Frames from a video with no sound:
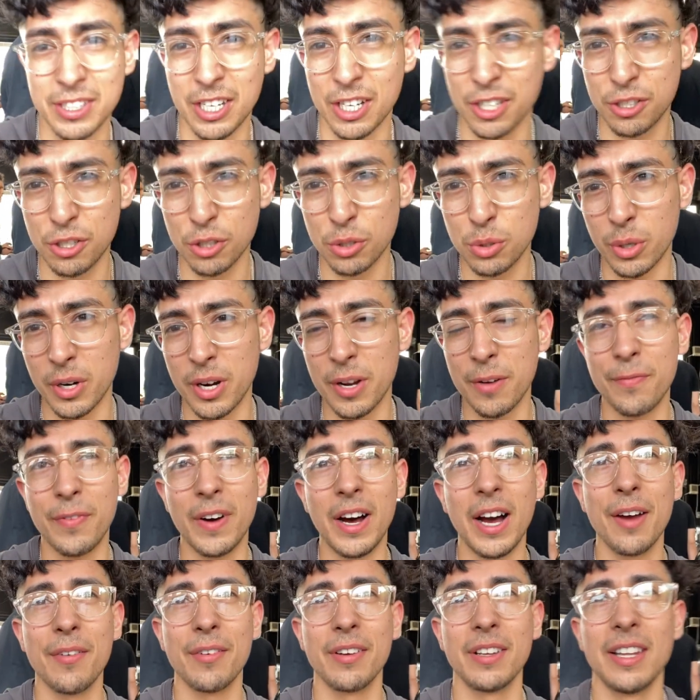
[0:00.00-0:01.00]
touched
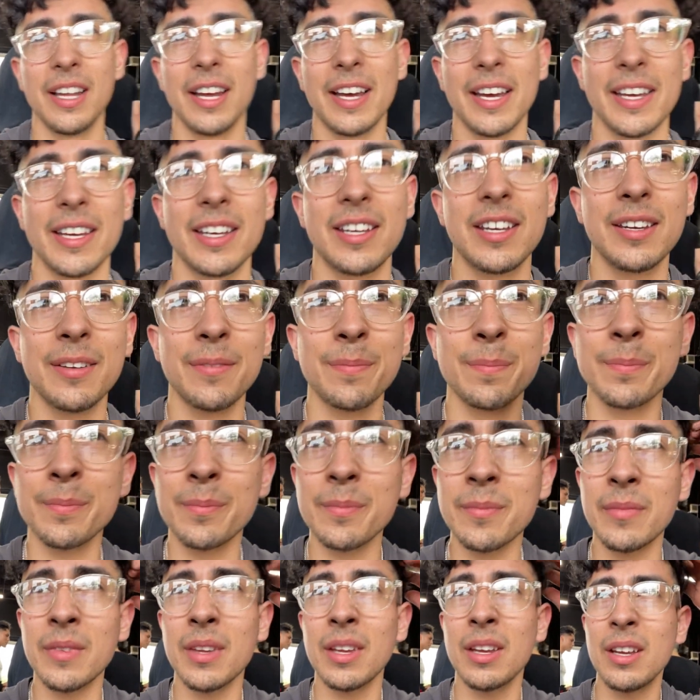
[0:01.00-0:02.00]
225 in like,
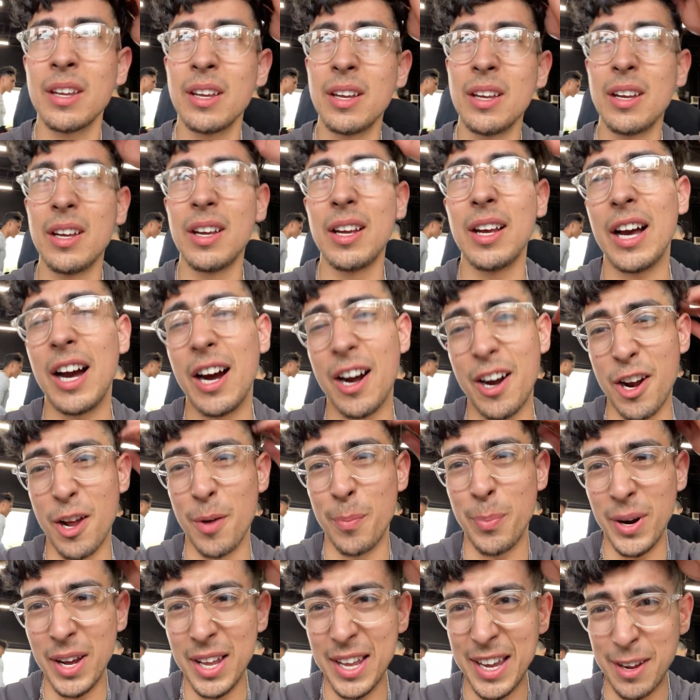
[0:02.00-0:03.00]
I don't know,
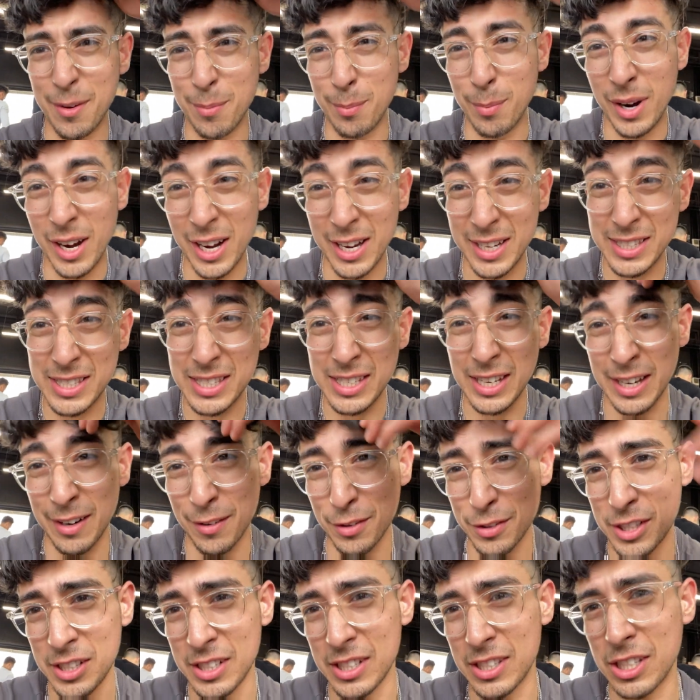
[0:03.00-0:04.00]
probably like months, ever
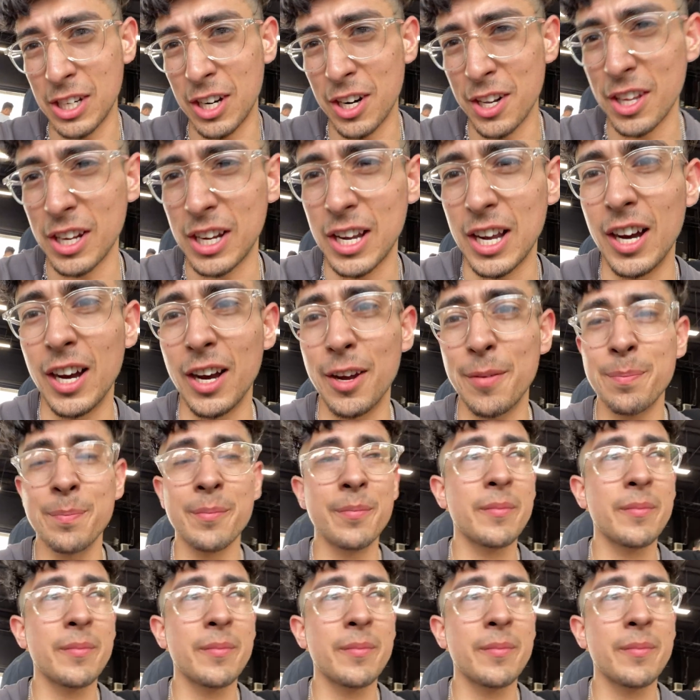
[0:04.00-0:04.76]
since the start of the cut.